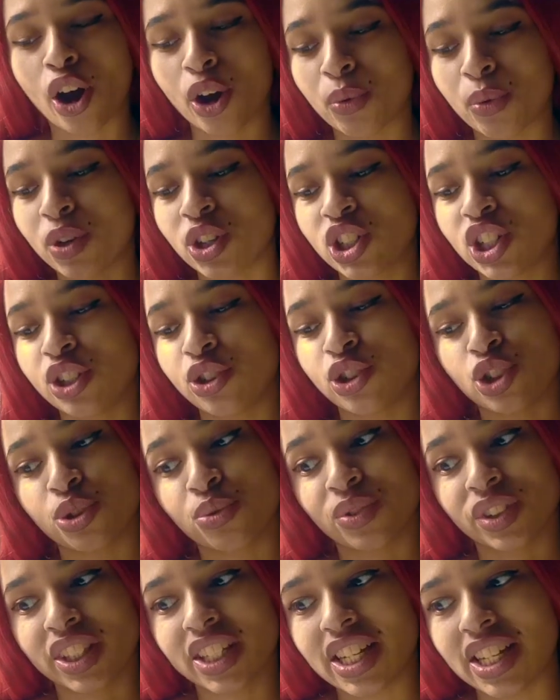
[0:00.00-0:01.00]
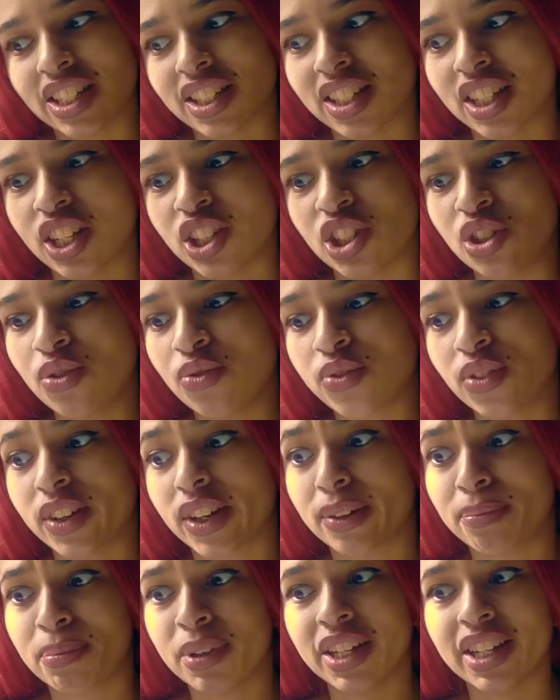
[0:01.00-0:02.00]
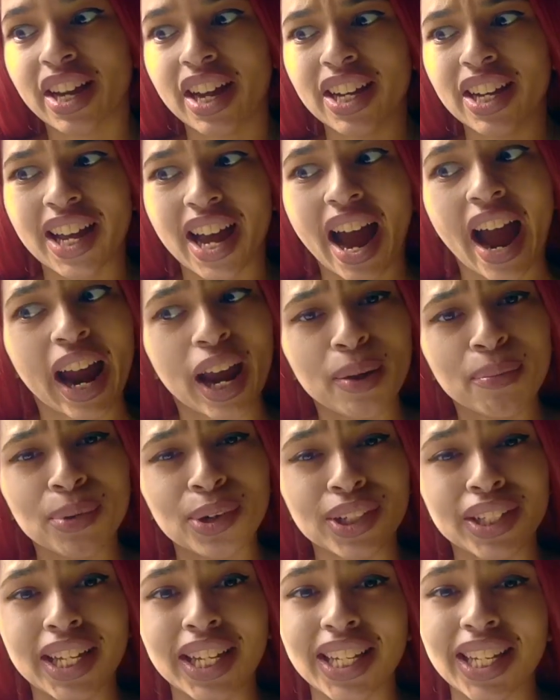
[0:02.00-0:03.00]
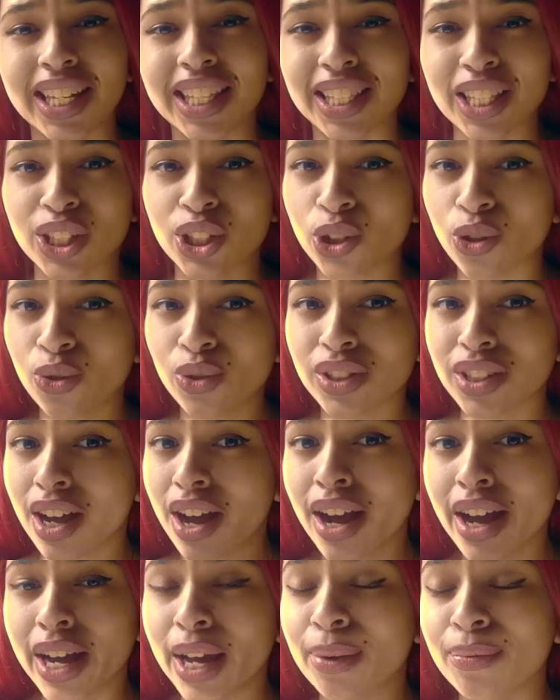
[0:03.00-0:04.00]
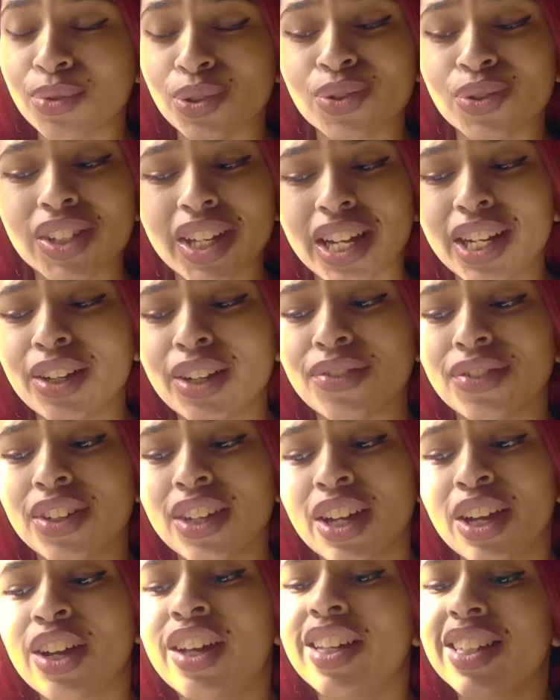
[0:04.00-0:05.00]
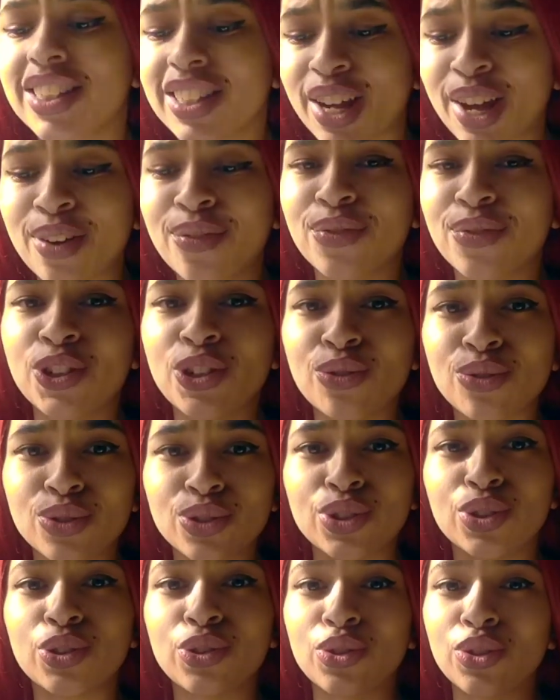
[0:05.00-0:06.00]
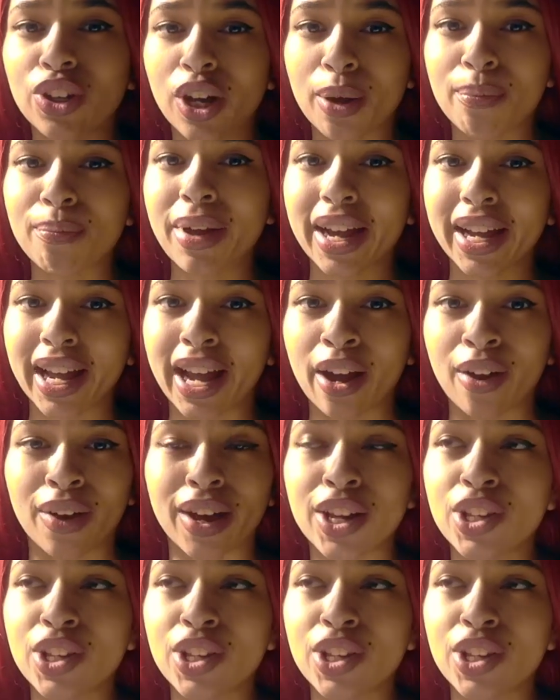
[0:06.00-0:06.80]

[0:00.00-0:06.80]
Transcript: wishing to release, because you've been kind of hibernating this whole time. So it's time for you to come back out.